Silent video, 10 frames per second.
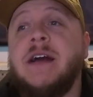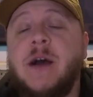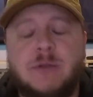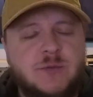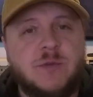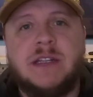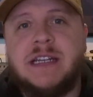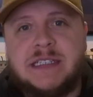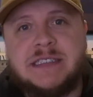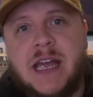I was really
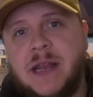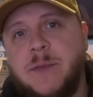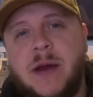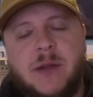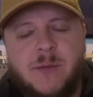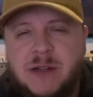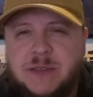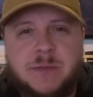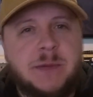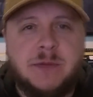excited about it,
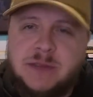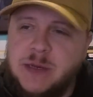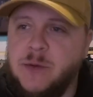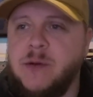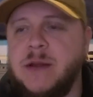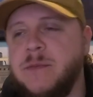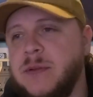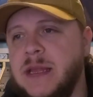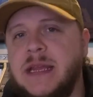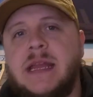watching people demo it and
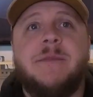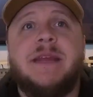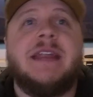play it,